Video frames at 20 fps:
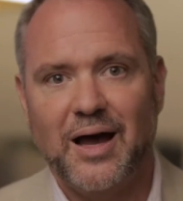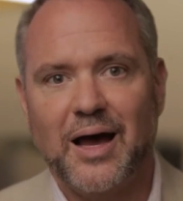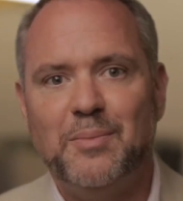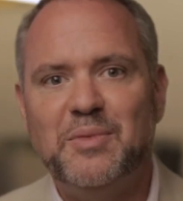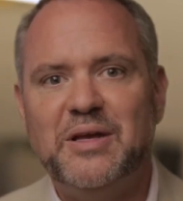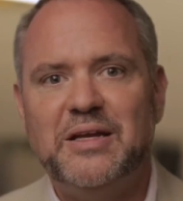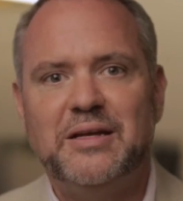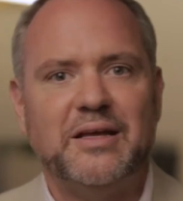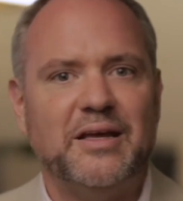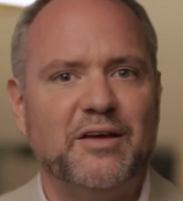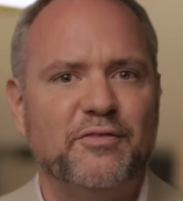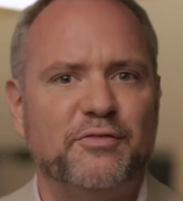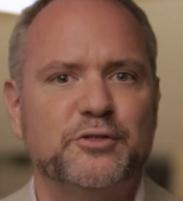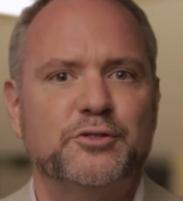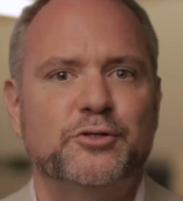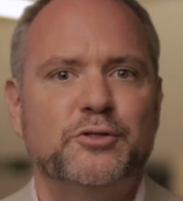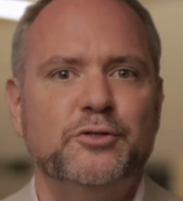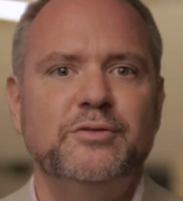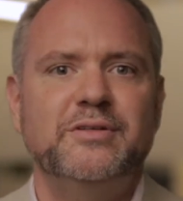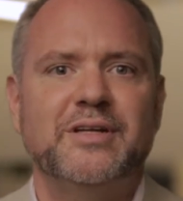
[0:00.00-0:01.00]
I mean, if a
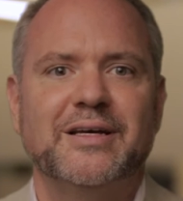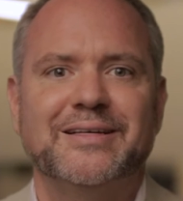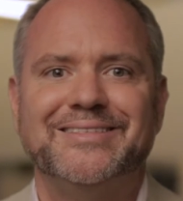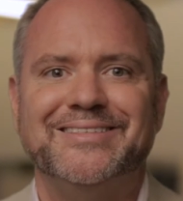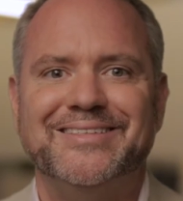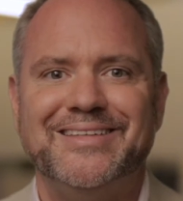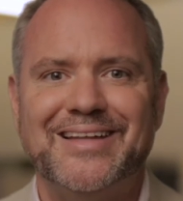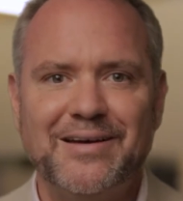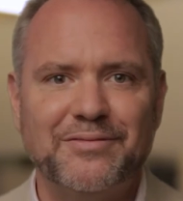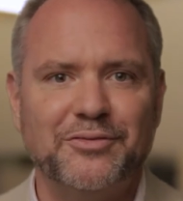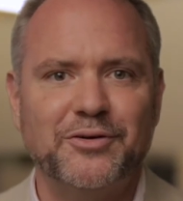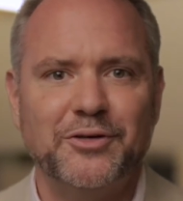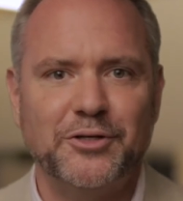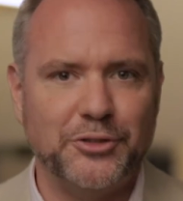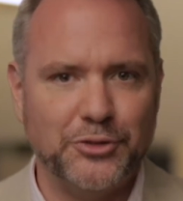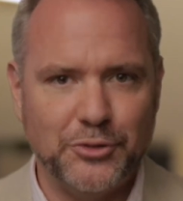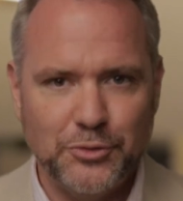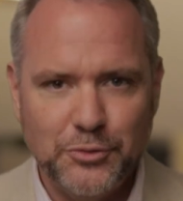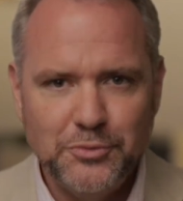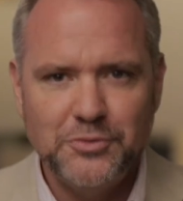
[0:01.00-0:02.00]
student has never
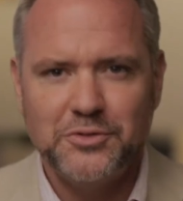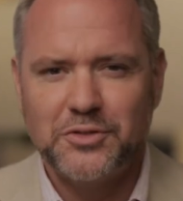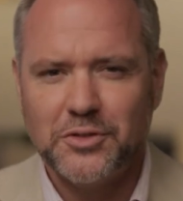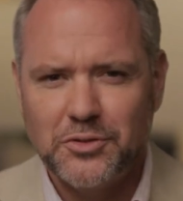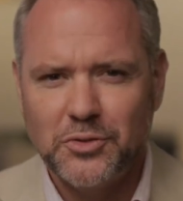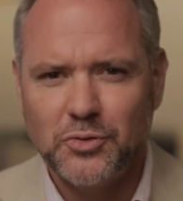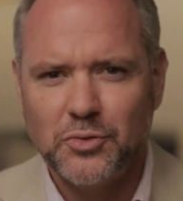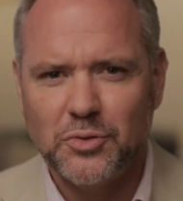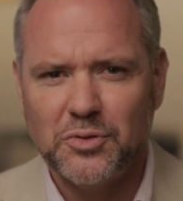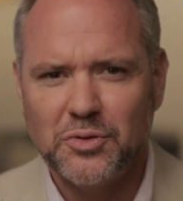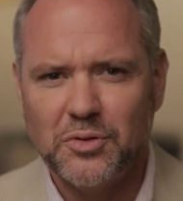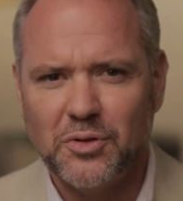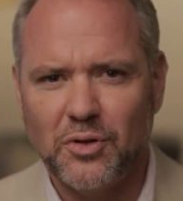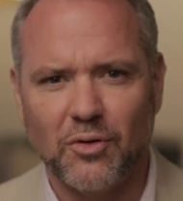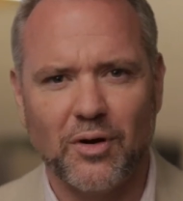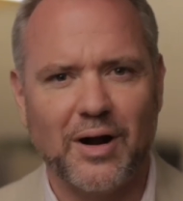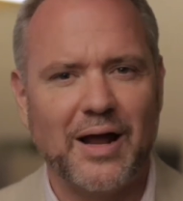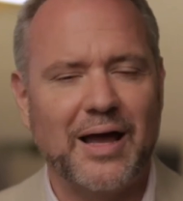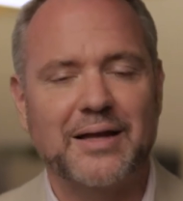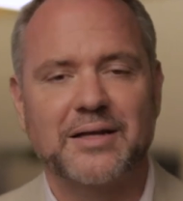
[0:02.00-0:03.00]
used the tool
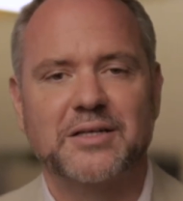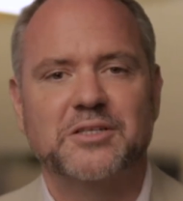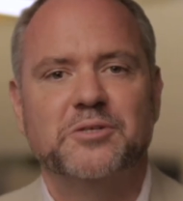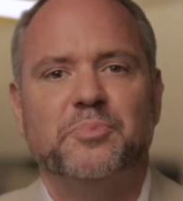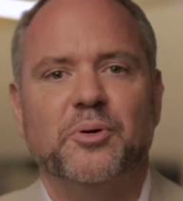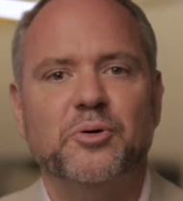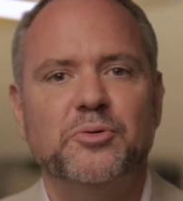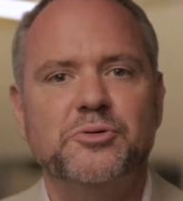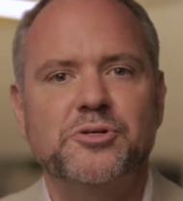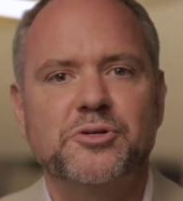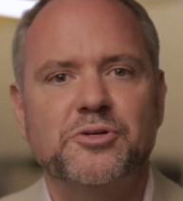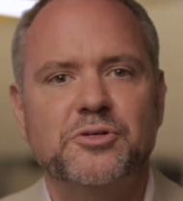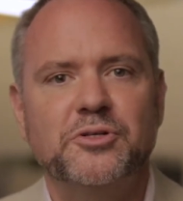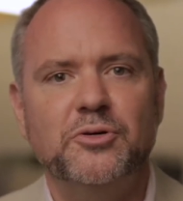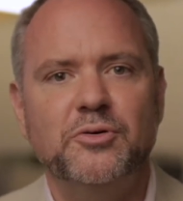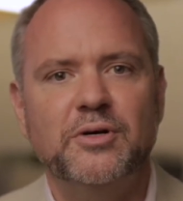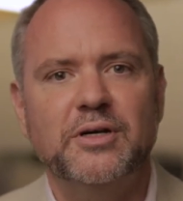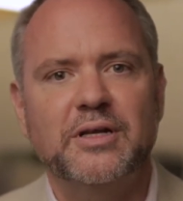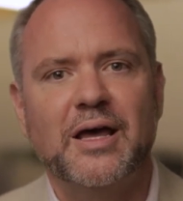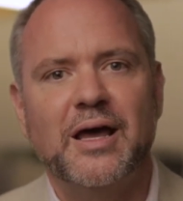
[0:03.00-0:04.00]
or had exposure
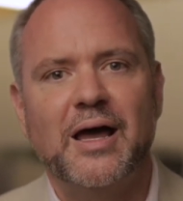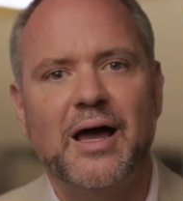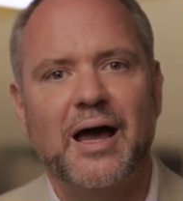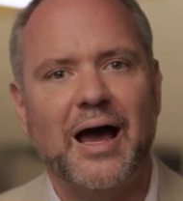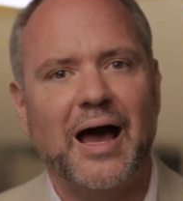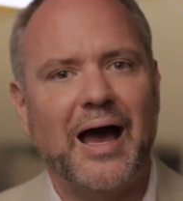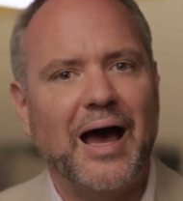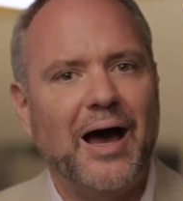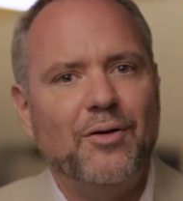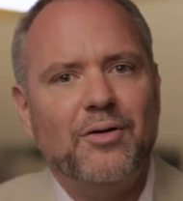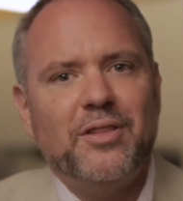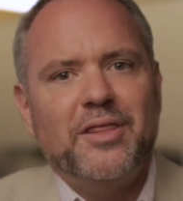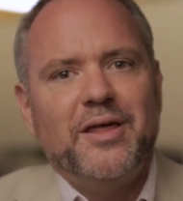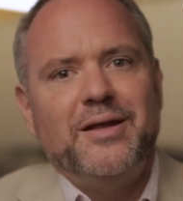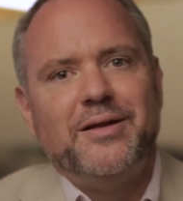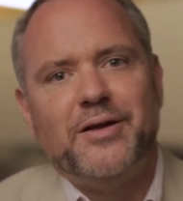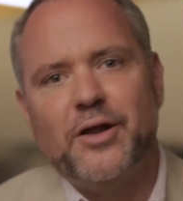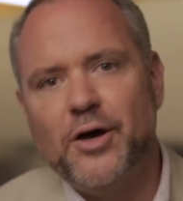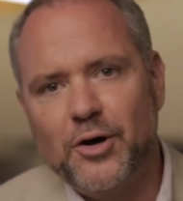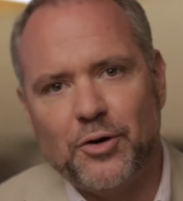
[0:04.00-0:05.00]
to it, how do
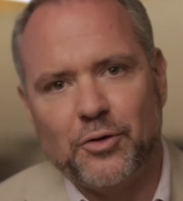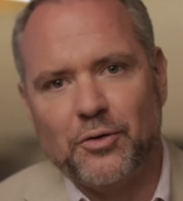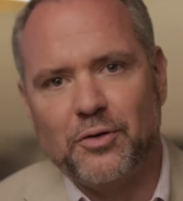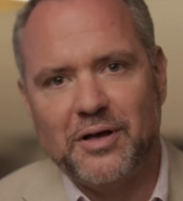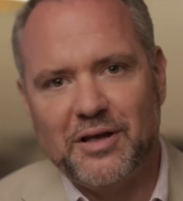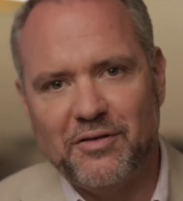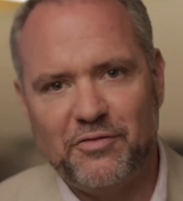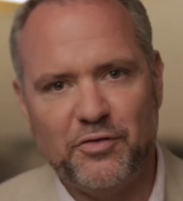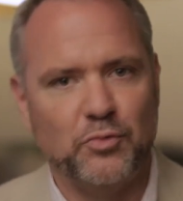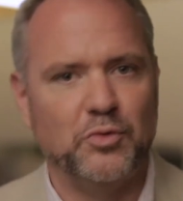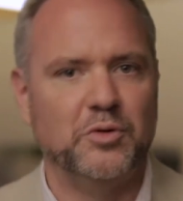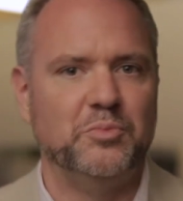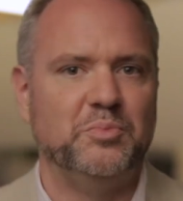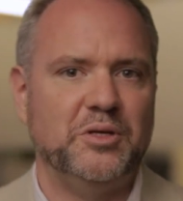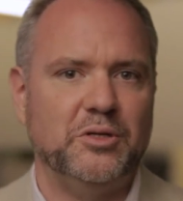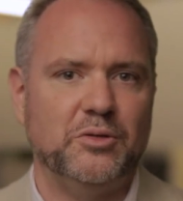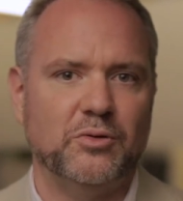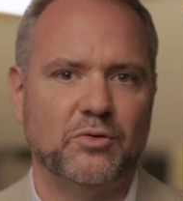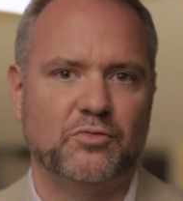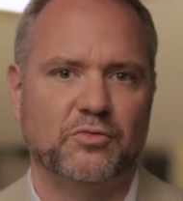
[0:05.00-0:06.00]
they know if it would
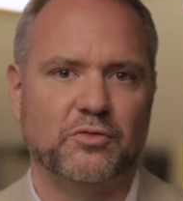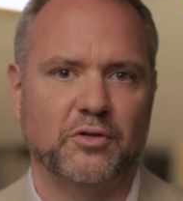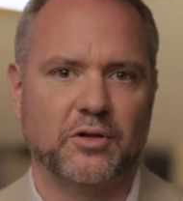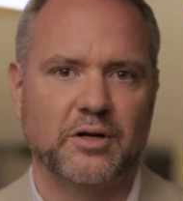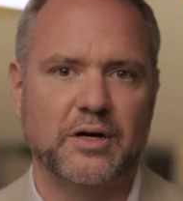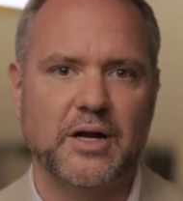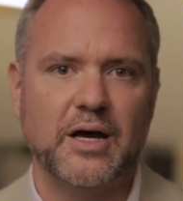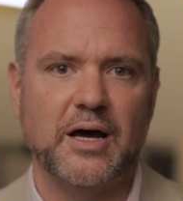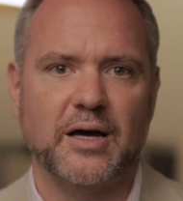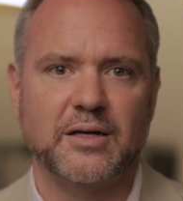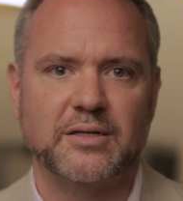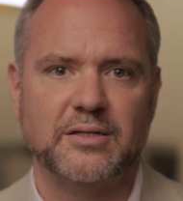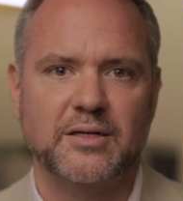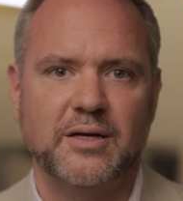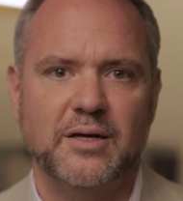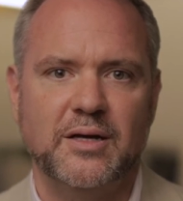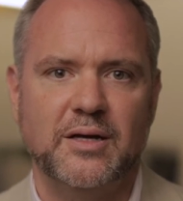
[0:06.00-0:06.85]
be useful or not?